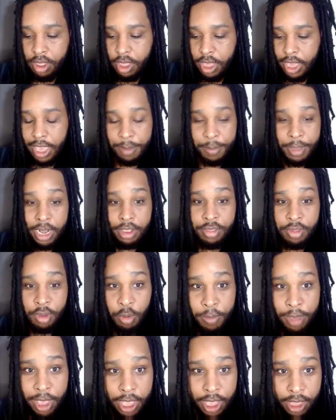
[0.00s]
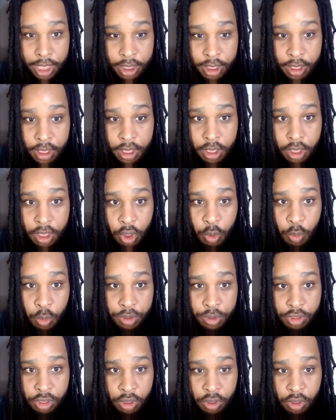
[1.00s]
eminent domain
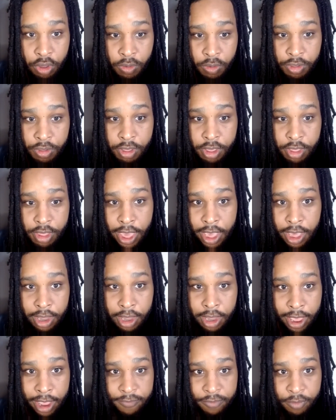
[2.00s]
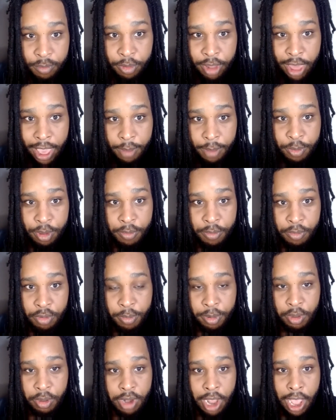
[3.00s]
was used to take land from black people
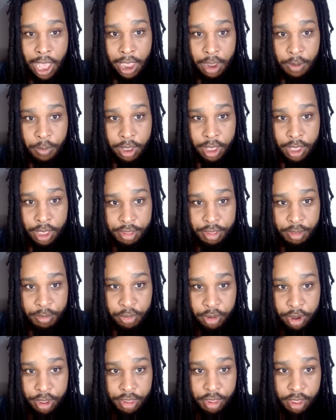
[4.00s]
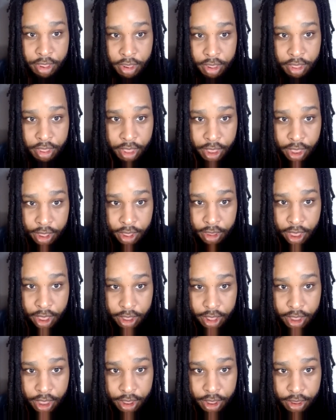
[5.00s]
to build highways and prisons and things
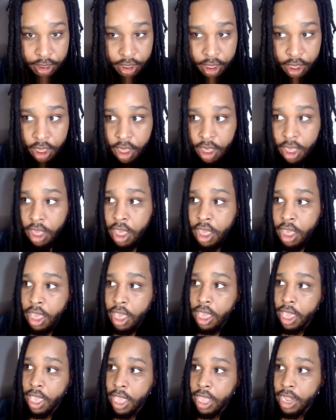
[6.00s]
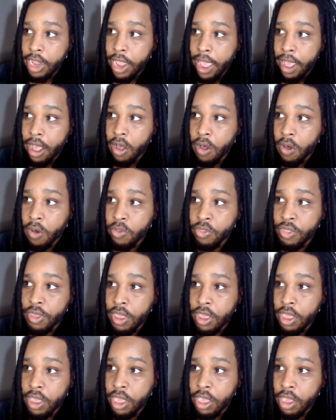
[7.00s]
like this and how
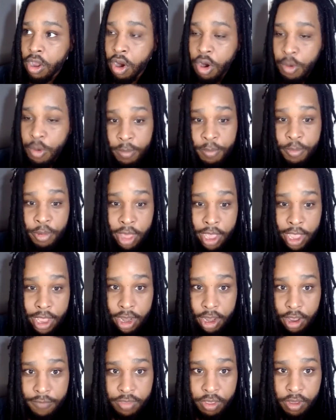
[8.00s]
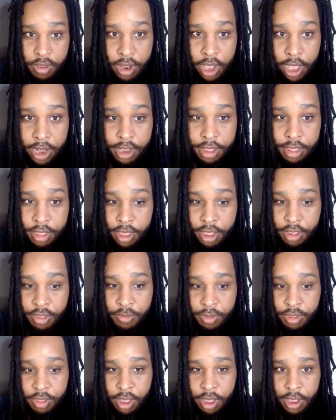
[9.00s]
the urban planning of the united states
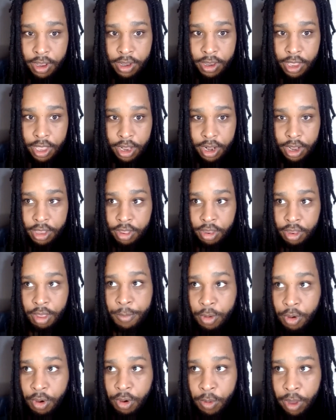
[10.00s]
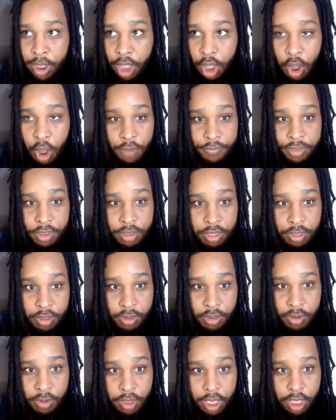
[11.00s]
was done in a deliberate way often
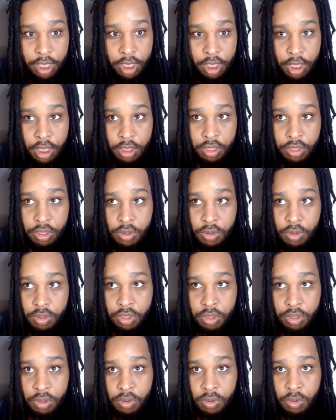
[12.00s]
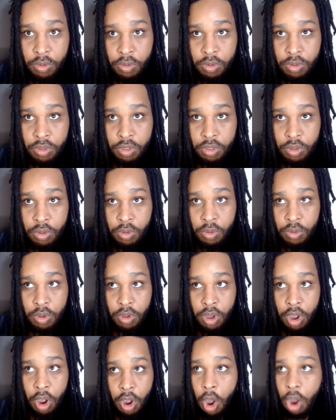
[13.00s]
to to to
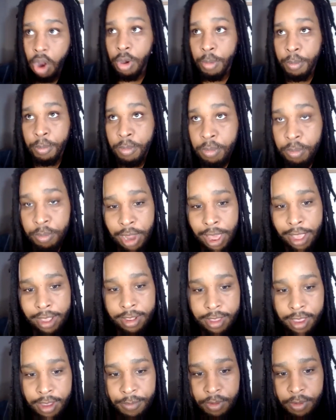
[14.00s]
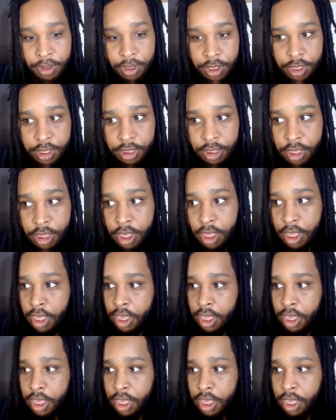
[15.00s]
to harm black neighborhoods